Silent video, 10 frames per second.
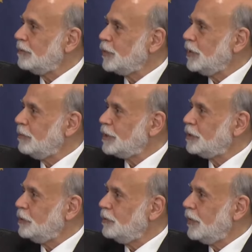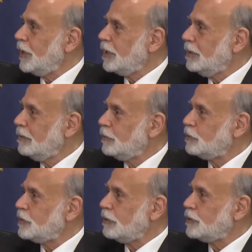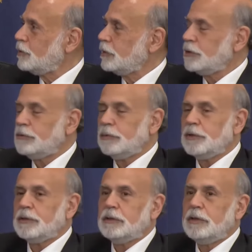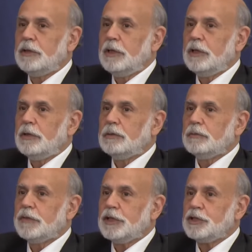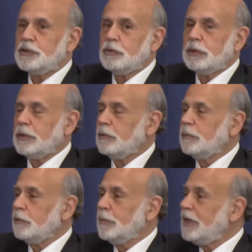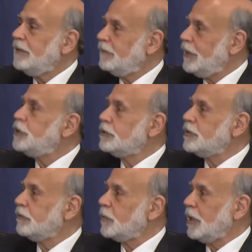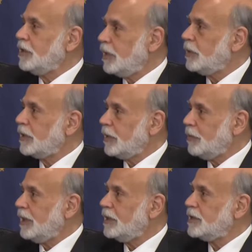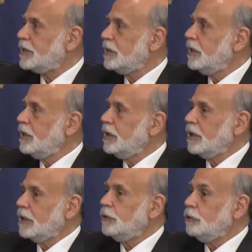was a pretty much a new thing, which was also a contributor to inflation. So there are many features of the pandemic that made this an